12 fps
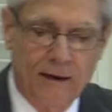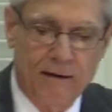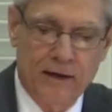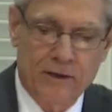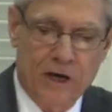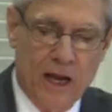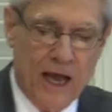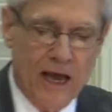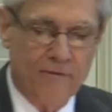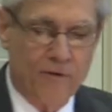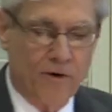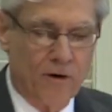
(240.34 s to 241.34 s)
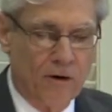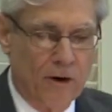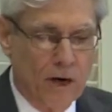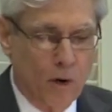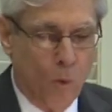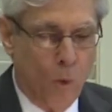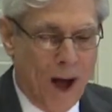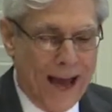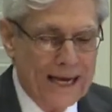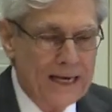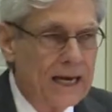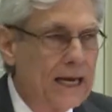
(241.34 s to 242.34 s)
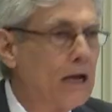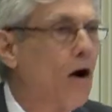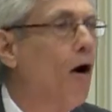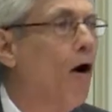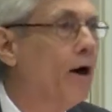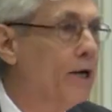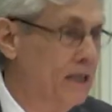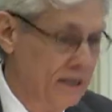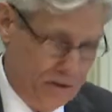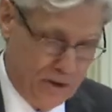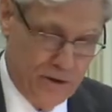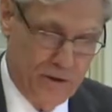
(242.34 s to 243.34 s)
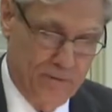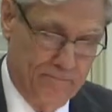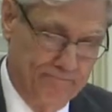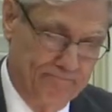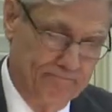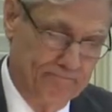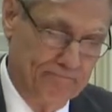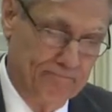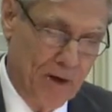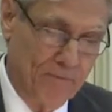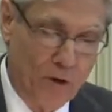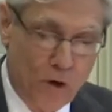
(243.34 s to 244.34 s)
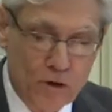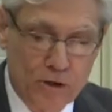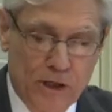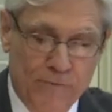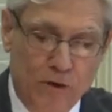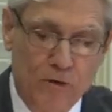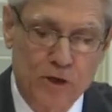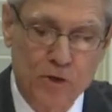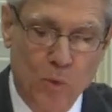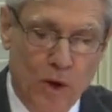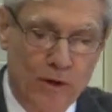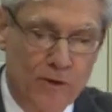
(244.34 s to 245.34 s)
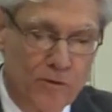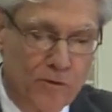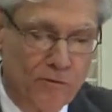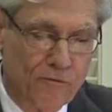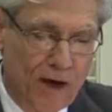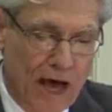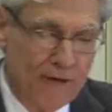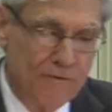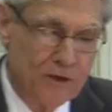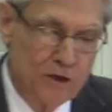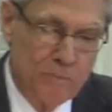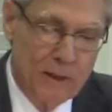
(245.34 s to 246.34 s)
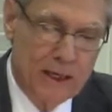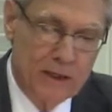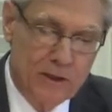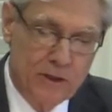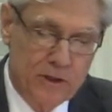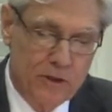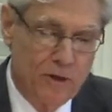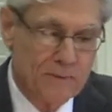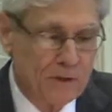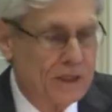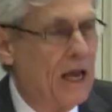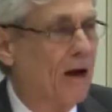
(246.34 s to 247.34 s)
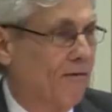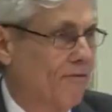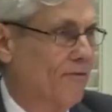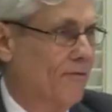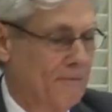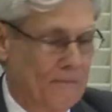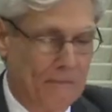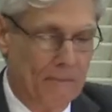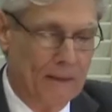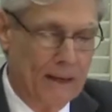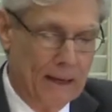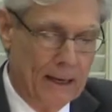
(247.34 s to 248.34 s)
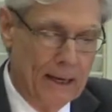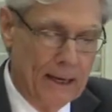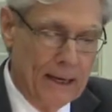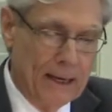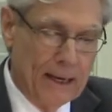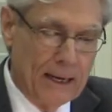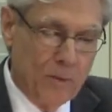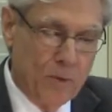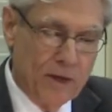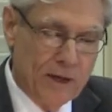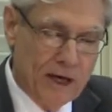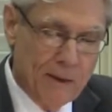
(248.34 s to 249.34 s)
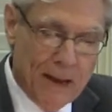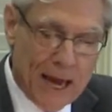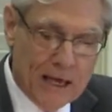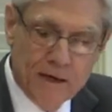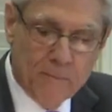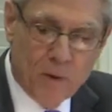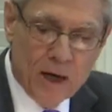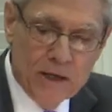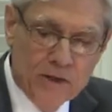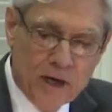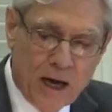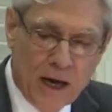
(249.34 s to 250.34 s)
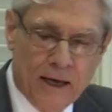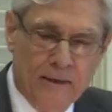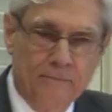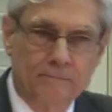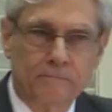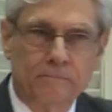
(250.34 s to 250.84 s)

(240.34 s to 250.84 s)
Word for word: there is an ever-widening audience. First, in verses 1 through 5, he speaks to himself with a command to praise God.